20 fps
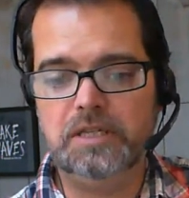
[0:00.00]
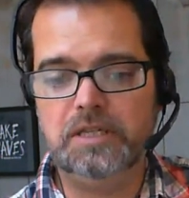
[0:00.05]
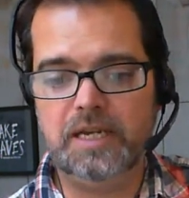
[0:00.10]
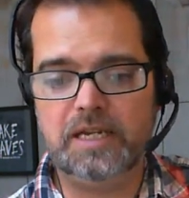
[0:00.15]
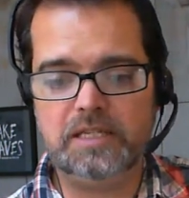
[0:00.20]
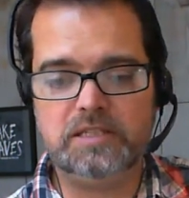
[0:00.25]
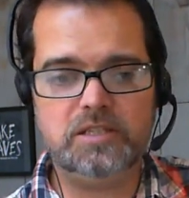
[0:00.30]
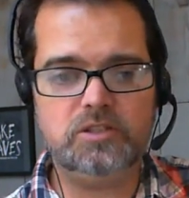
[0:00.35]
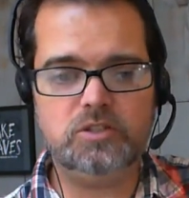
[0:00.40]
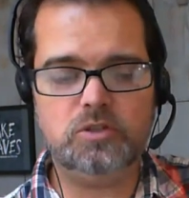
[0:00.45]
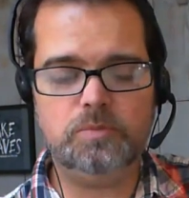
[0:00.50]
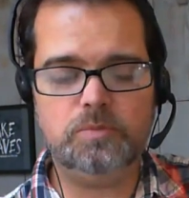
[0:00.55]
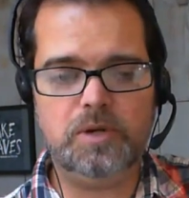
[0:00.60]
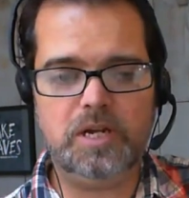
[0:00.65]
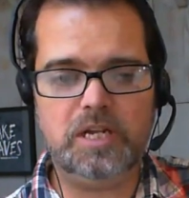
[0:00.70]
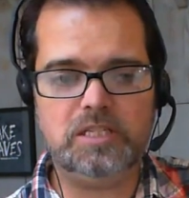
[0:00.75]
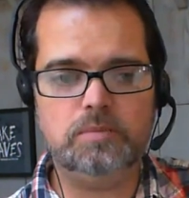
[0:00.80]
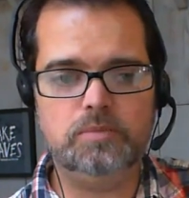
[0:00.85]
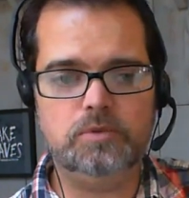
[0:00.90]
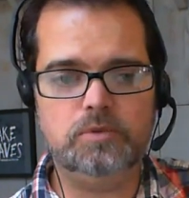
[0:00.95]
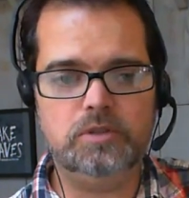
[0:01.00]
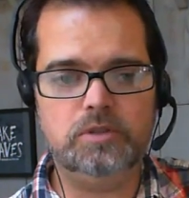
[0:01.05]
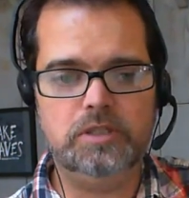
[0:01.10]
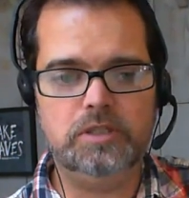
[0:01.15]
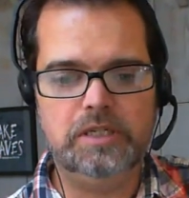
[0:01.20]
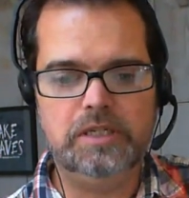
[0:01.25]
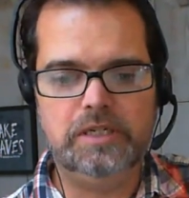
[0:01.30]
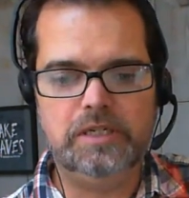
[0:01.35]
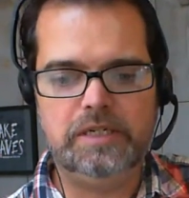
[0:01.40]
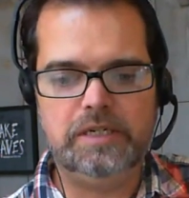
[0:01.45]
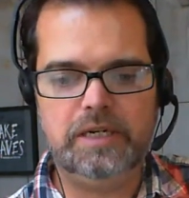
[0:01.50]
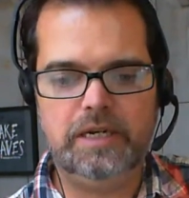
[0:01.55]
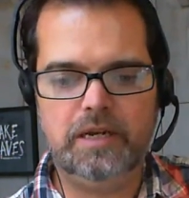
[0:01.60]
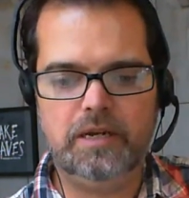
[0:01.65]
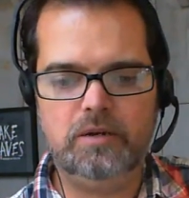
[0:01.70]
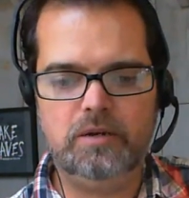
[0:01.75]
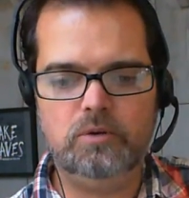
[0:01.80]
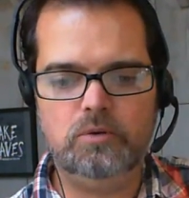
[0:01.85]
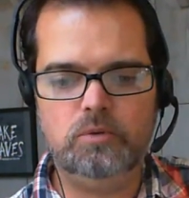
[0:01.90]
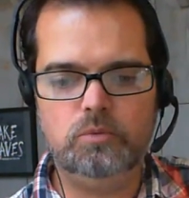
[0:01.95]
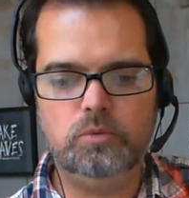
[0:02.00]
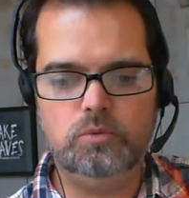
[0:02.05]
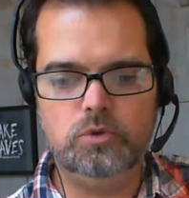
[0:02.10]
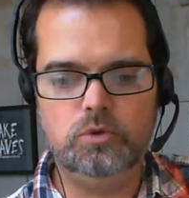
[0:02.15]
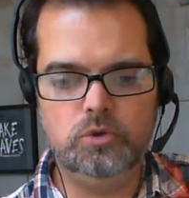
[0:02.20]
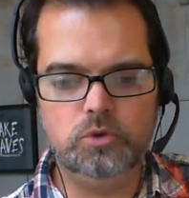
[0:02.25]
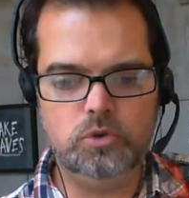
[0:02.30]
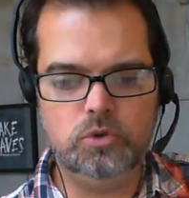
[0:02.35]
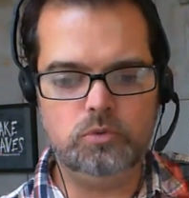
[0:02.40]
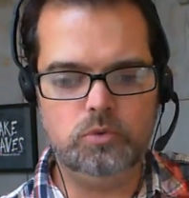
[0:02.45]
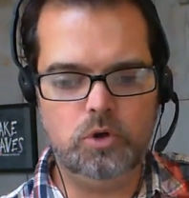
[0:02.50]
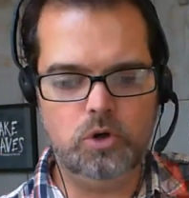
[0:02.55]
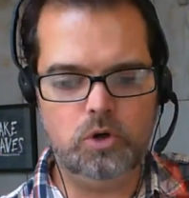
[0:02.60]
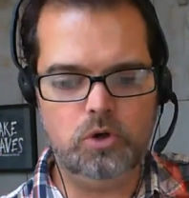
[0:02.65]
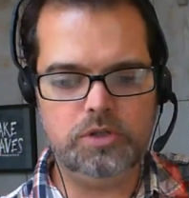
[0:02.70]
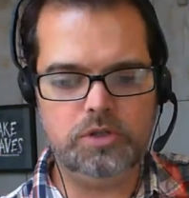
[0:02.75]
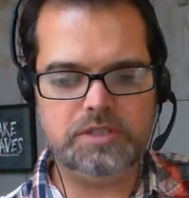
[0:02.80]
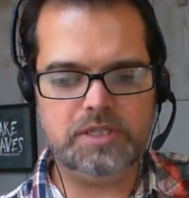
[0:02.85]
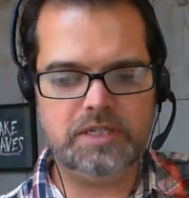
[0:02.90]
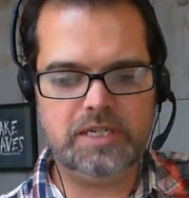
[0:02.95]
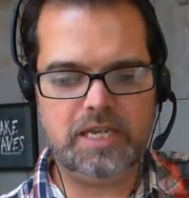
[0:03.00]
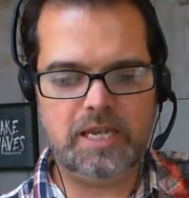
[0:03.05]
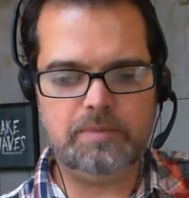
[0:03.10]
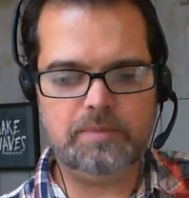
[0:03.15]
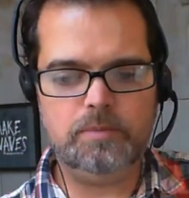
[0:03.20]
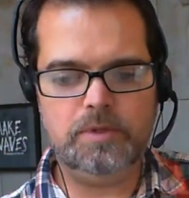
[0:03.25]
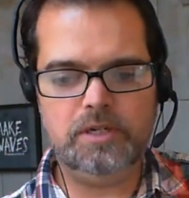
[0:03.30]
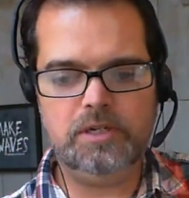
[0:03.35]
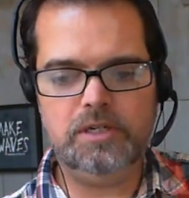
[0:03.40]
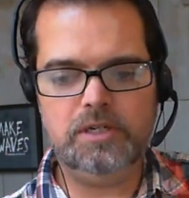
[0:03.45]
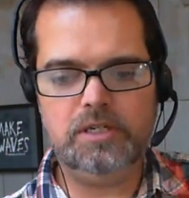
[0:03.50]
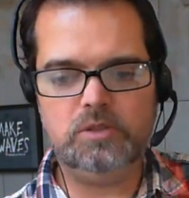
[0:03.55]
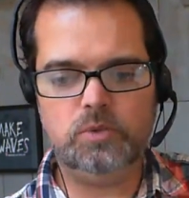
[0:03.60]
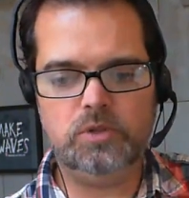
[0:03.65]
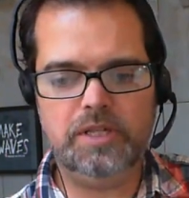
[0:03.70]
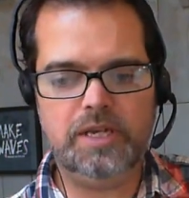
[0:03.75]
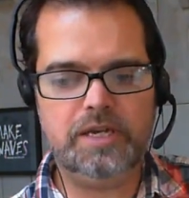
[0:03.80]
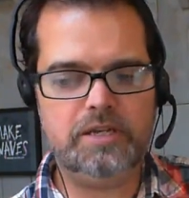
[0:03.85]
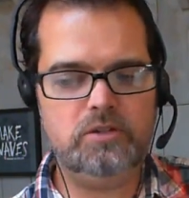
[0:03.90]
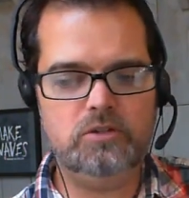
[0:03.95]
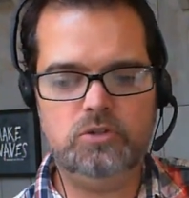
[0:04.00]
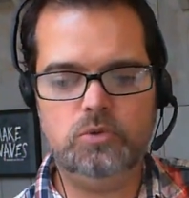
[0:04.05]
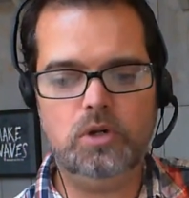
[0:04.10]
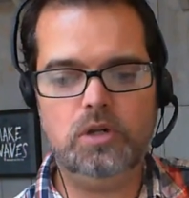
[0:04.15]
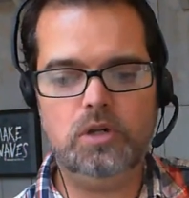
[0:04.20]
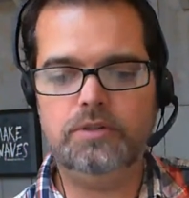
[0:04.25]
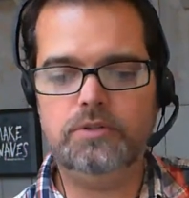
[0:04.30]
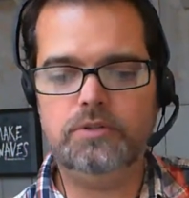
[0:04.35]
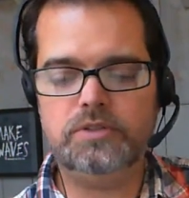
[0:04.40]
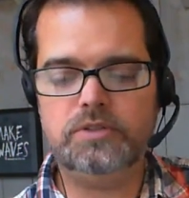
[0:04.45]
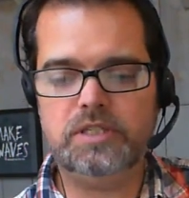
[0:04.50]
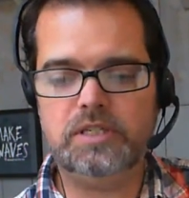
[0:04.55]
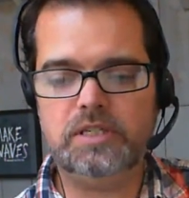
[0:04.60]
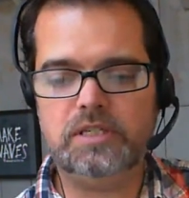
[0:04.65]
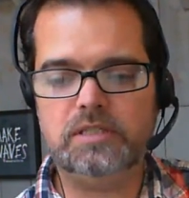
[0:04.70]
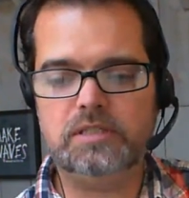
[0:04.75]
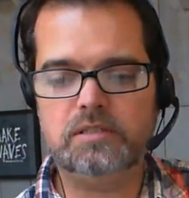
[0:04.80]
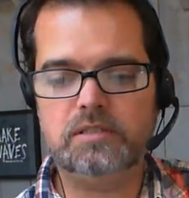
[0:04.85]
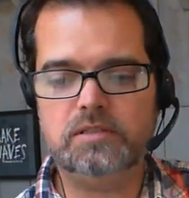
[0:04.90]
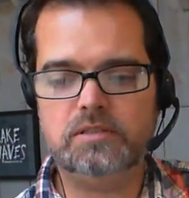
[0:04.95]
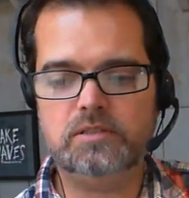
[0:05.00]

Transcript: That's also possible. Roles and capabilities will let you do all those things.